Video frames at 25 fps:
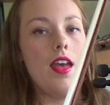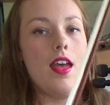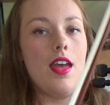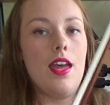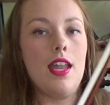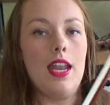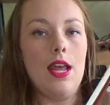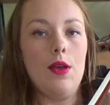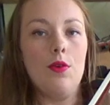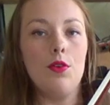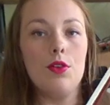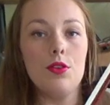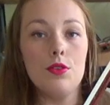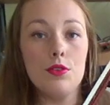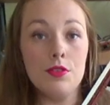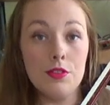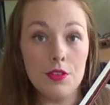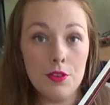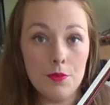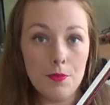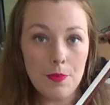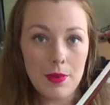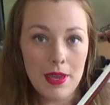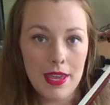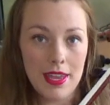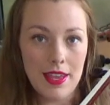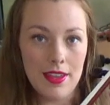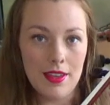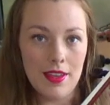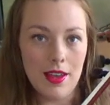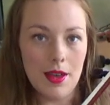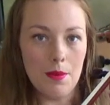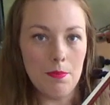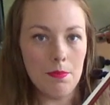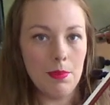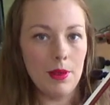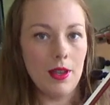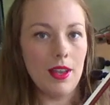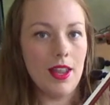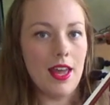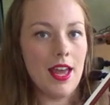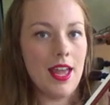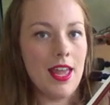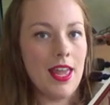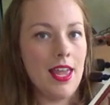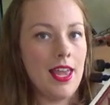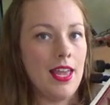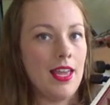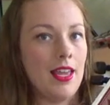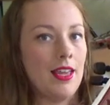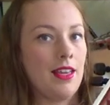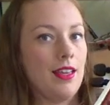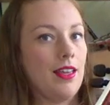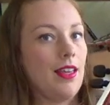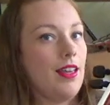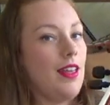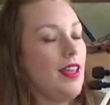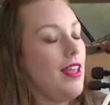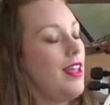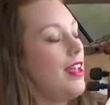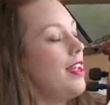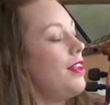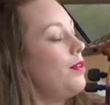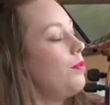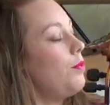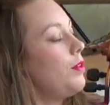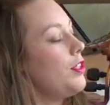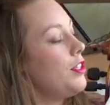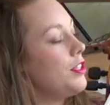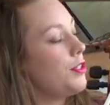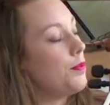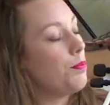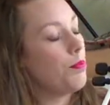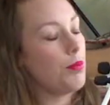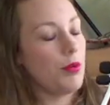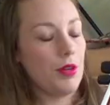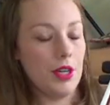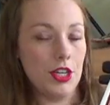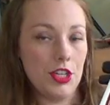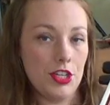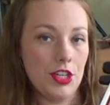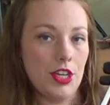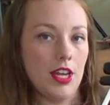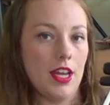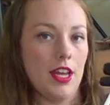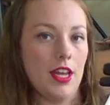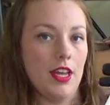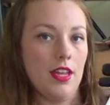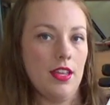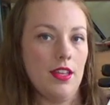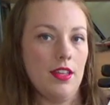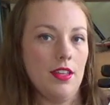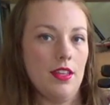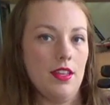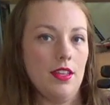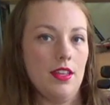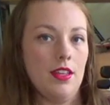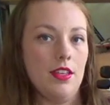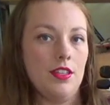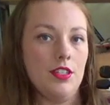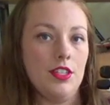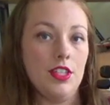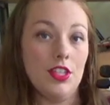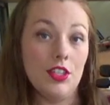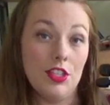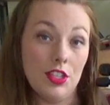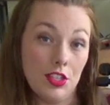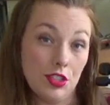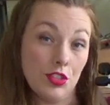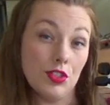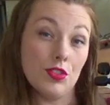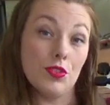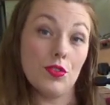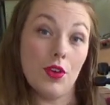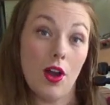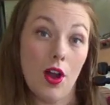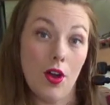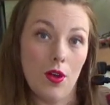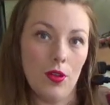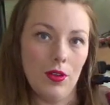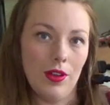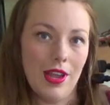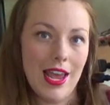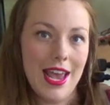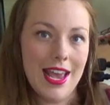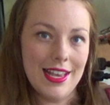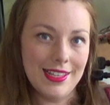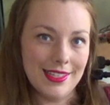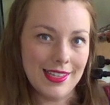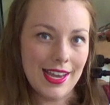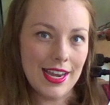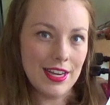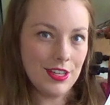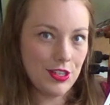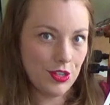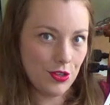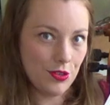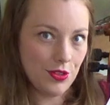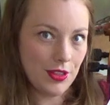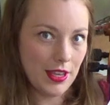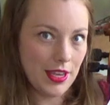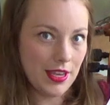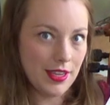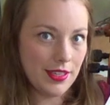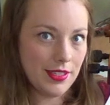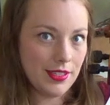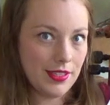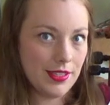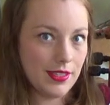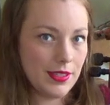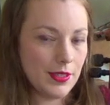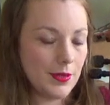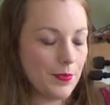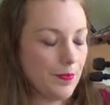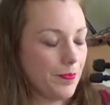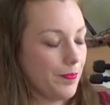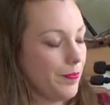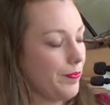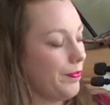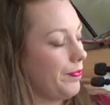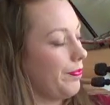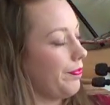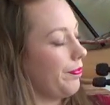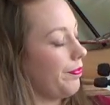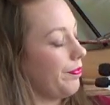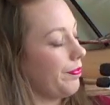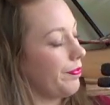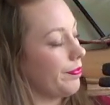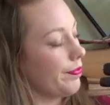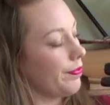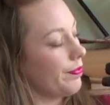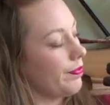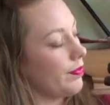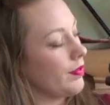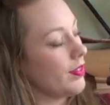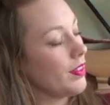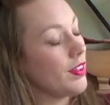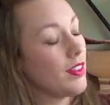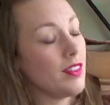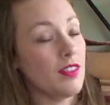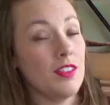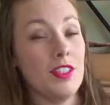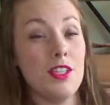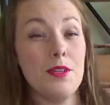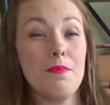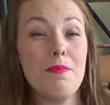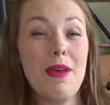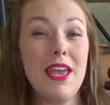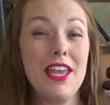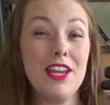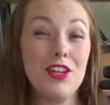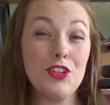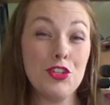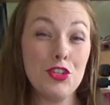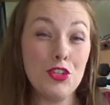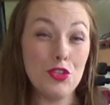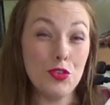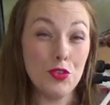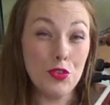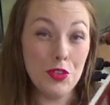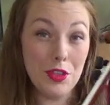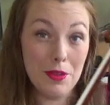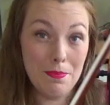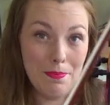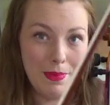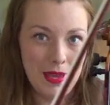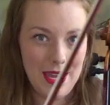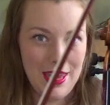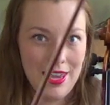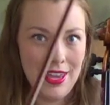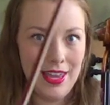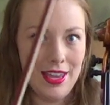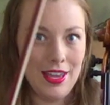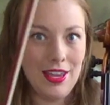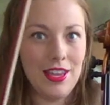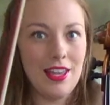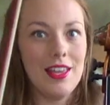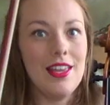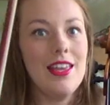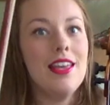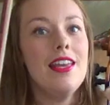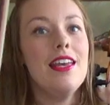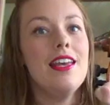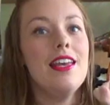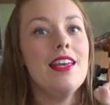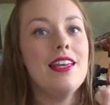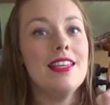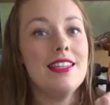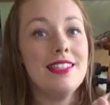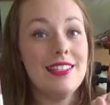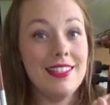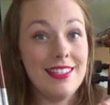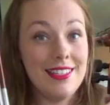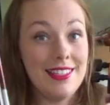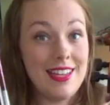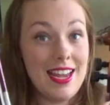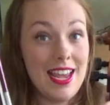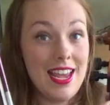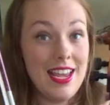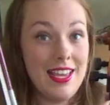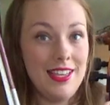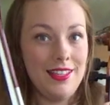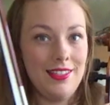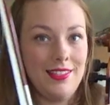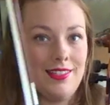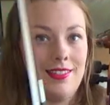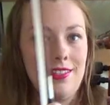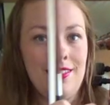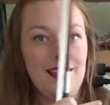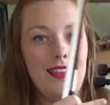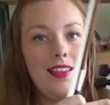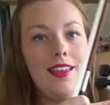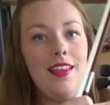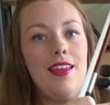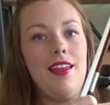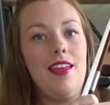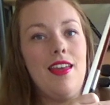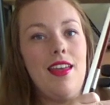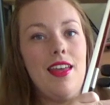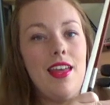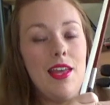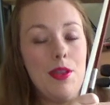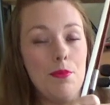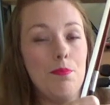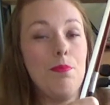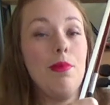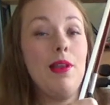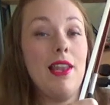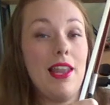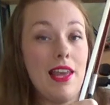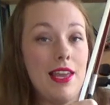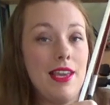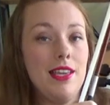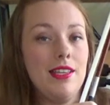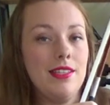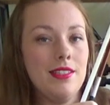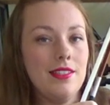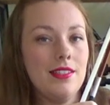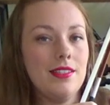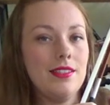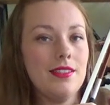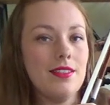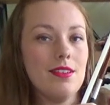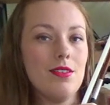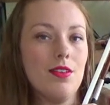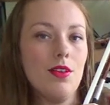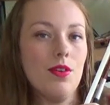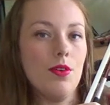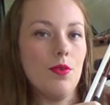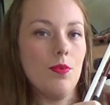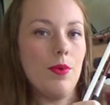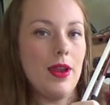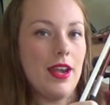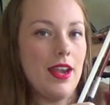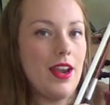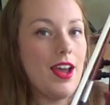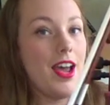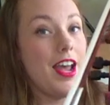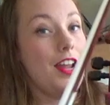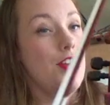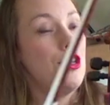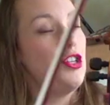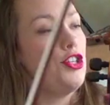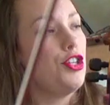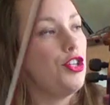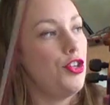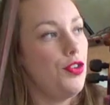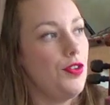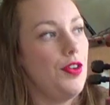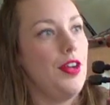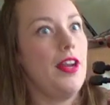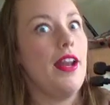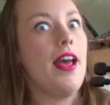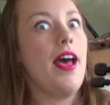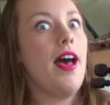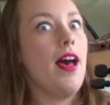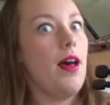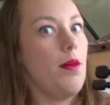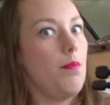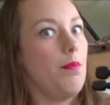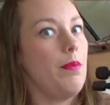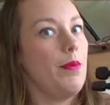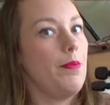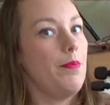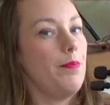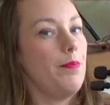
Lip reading: and I'll also be applying inwards pressure to the scroll as I do this to make sure the peg stays in place when I tune it up.